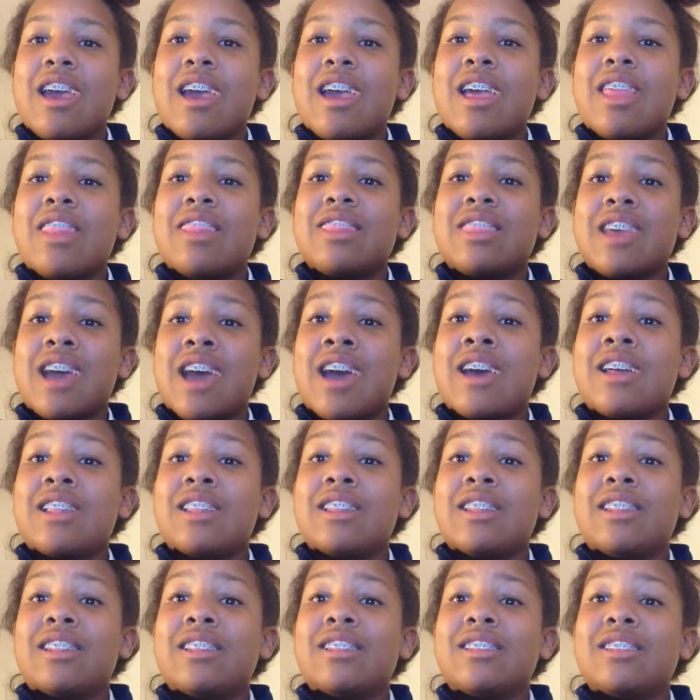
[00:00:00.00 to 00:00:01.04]
And that,
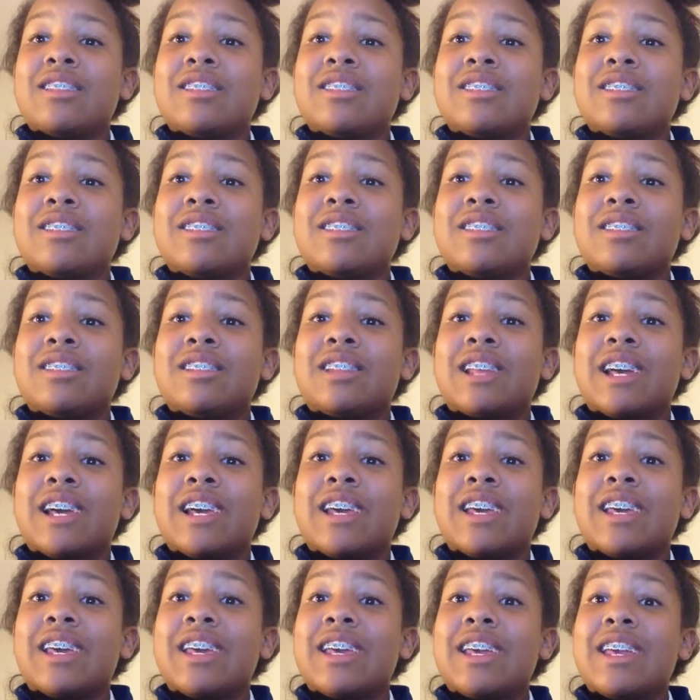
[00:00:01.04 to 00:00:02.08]

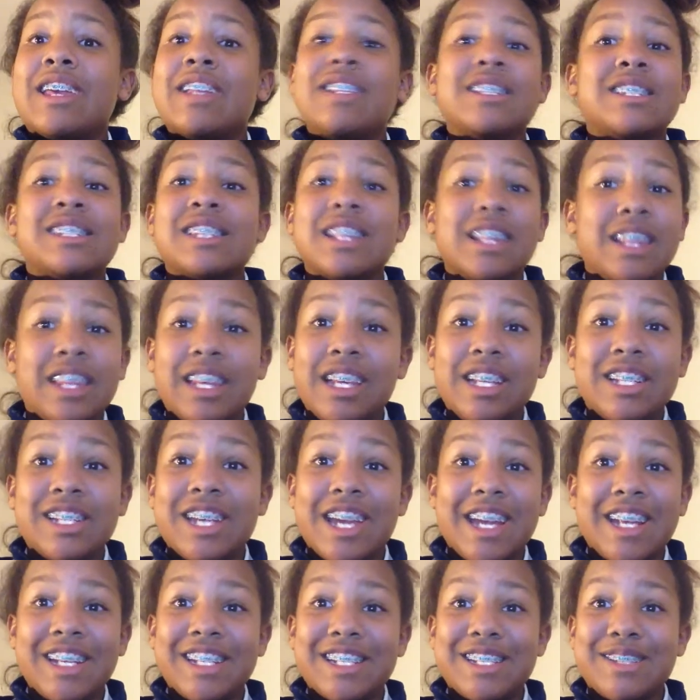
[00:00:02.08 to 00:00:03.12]
like, instantly
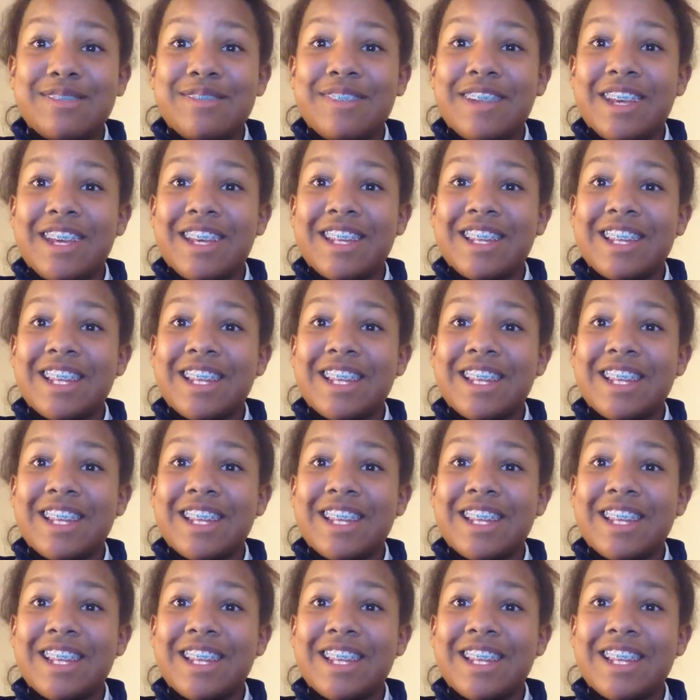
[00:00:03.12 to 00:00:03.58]
changed me.